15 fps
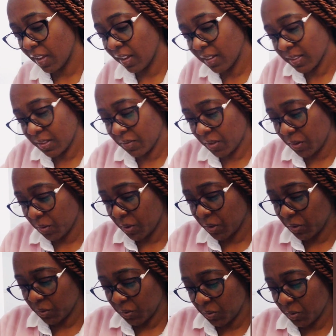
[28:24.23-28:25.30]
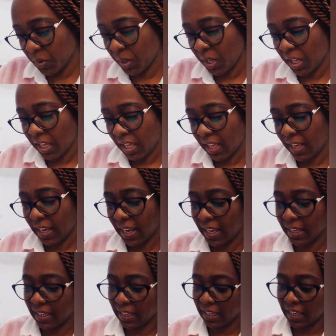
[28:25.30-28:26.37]
I was even going to do
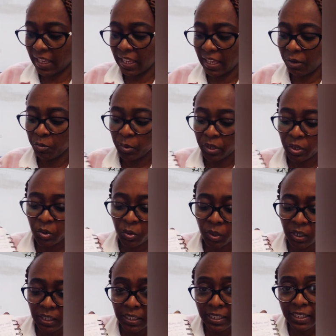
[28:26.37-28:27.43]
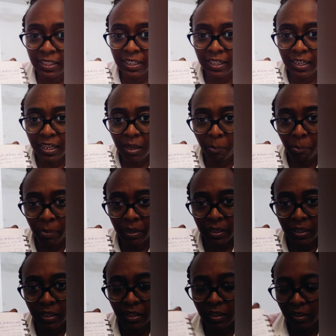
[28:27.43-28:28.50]
like a window cleaning
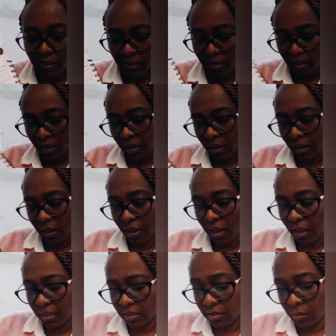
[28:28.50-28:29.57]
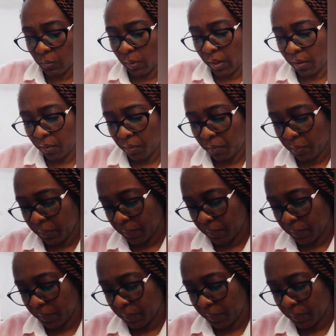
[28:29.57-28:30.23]
company as well.